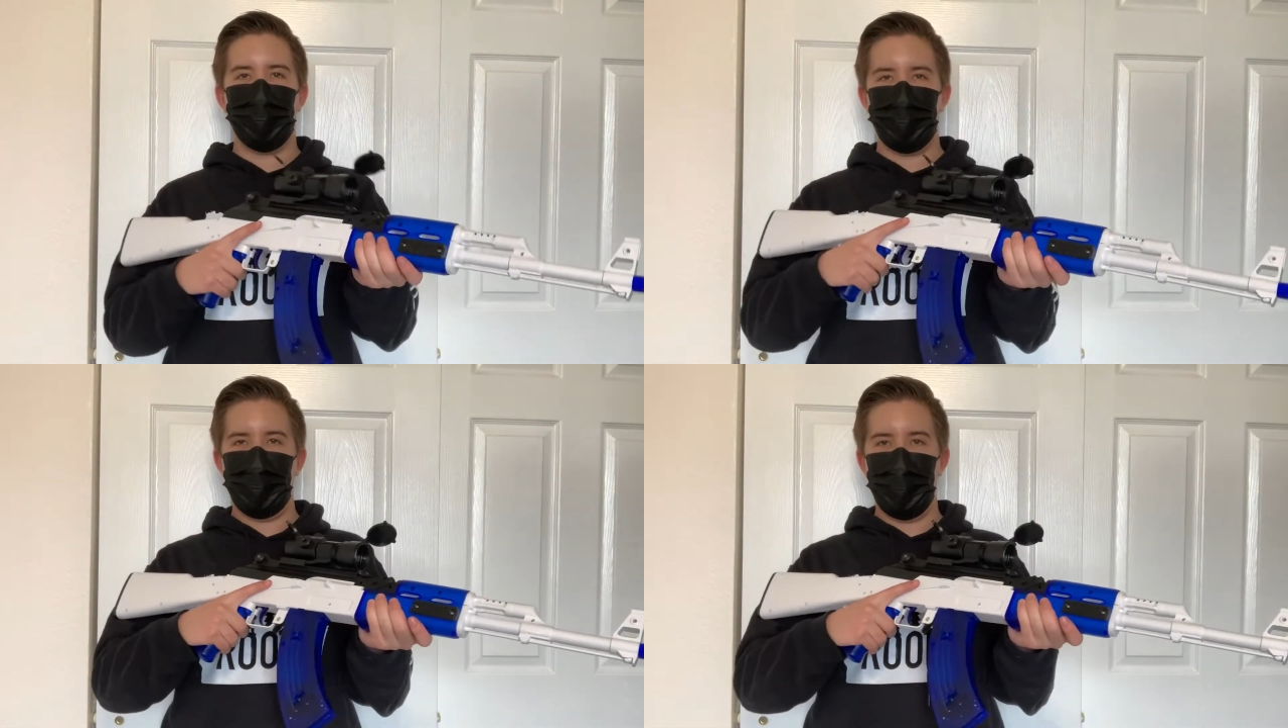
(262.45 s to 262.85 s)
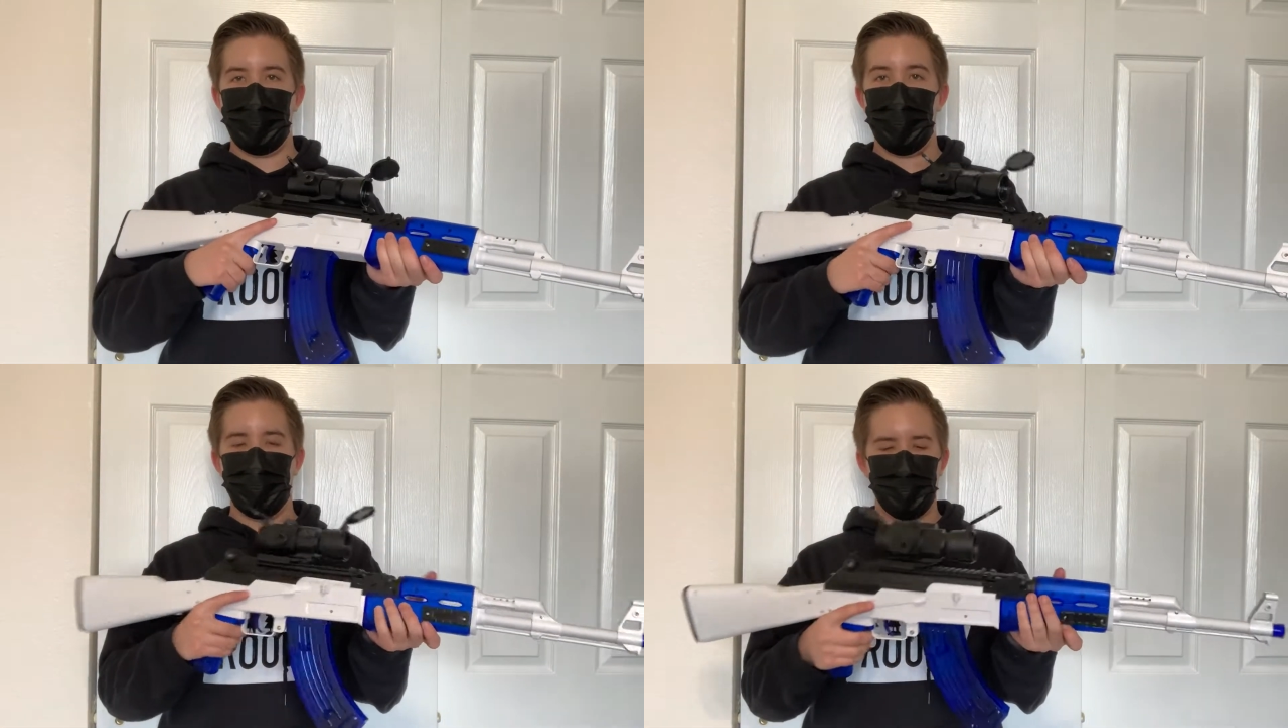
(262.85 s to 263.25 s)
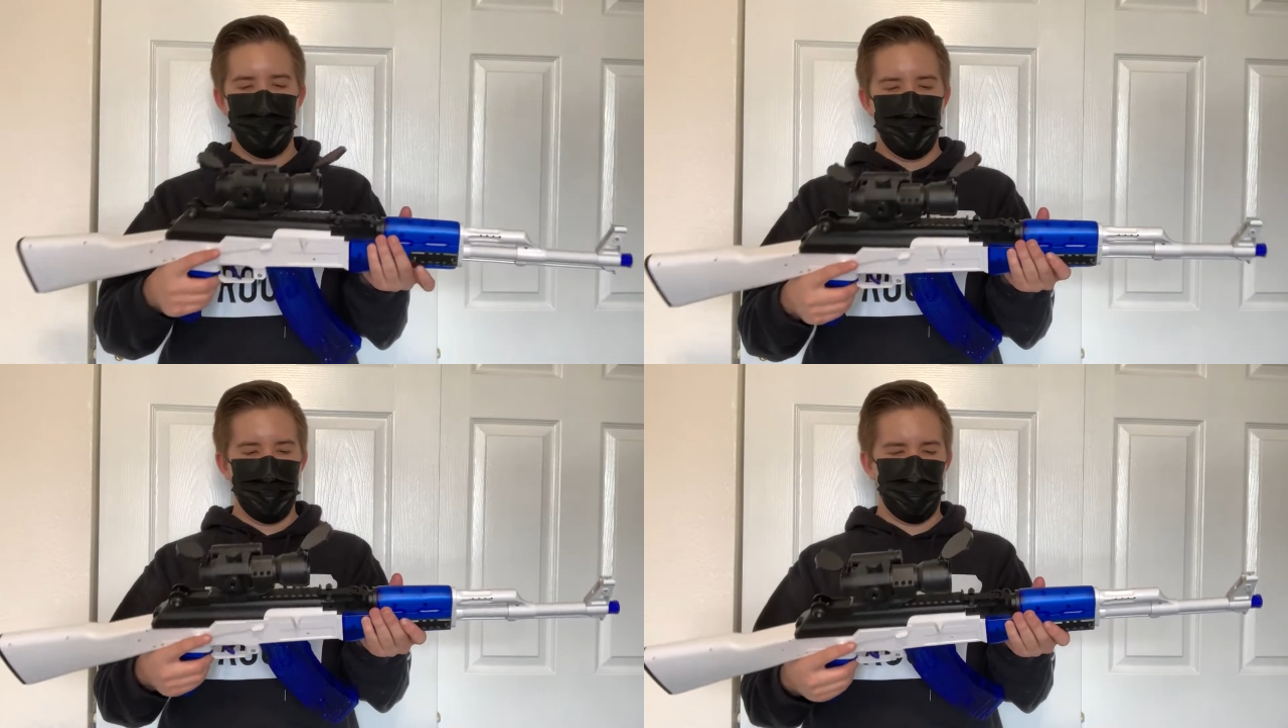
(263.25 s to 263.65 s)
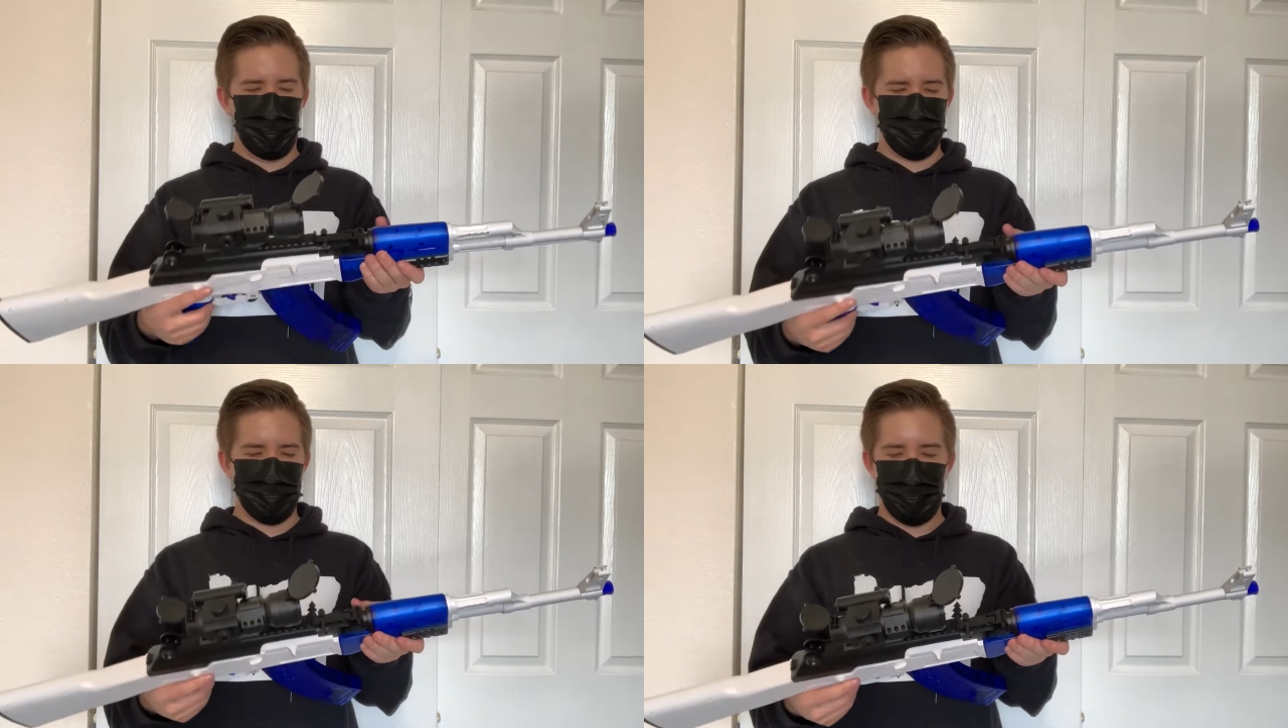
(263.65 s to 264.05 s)
the
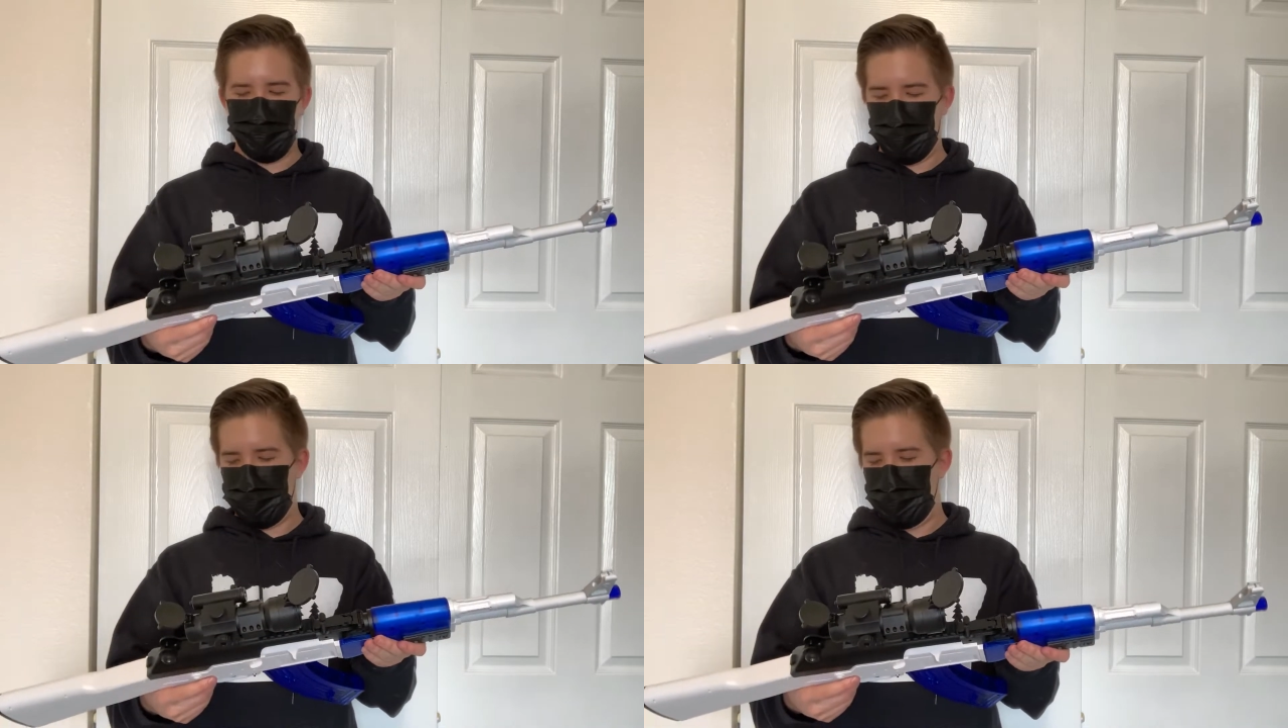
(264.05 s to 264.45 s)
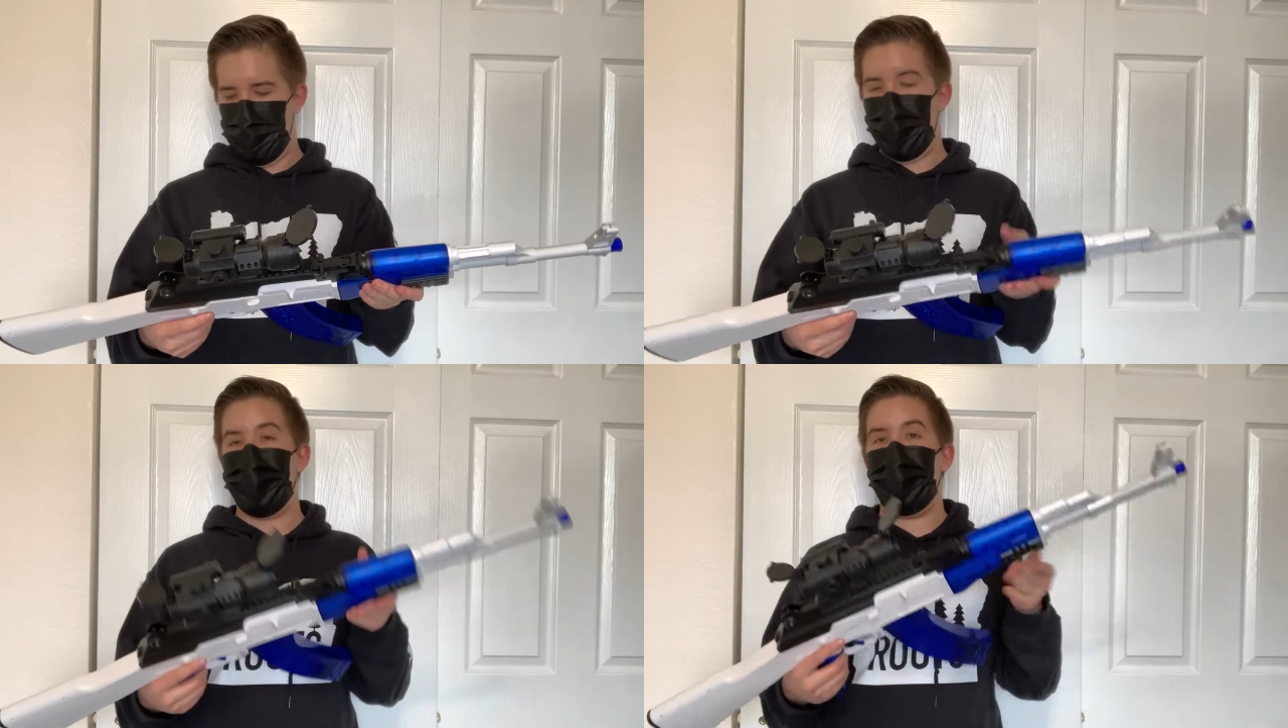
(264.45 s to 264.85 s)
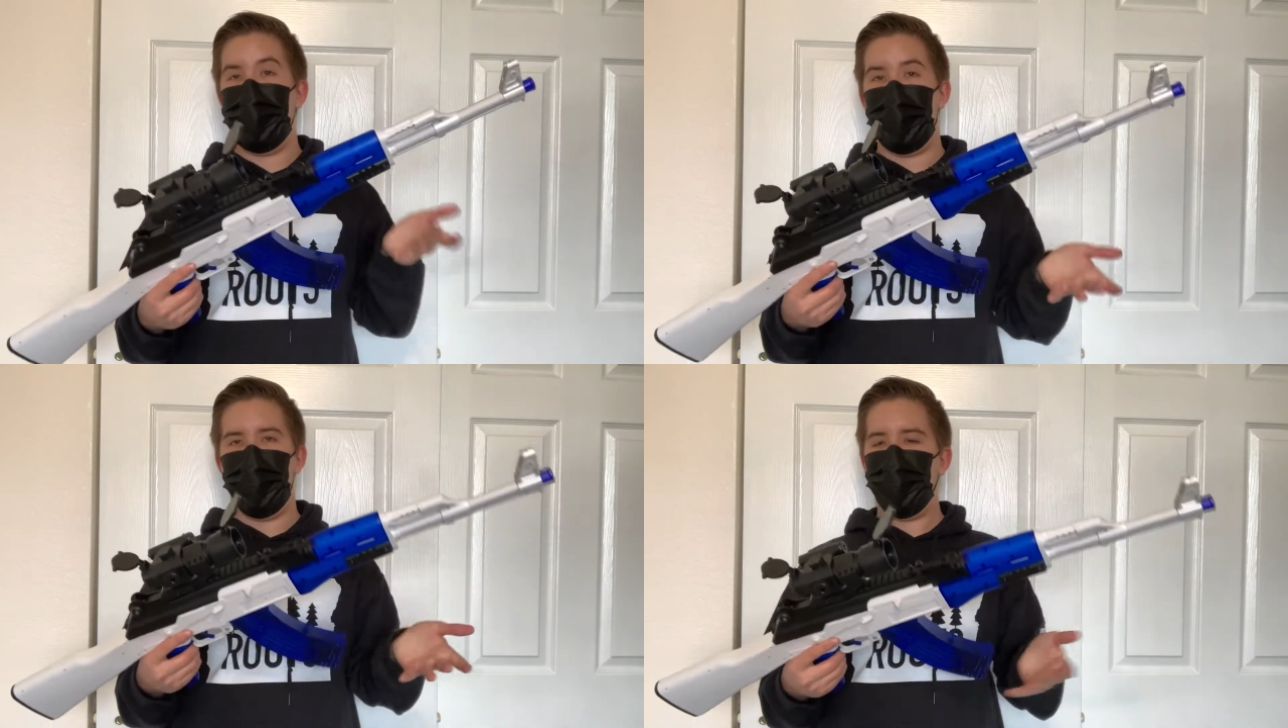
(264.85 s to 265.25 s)
AK-47 or the AKM.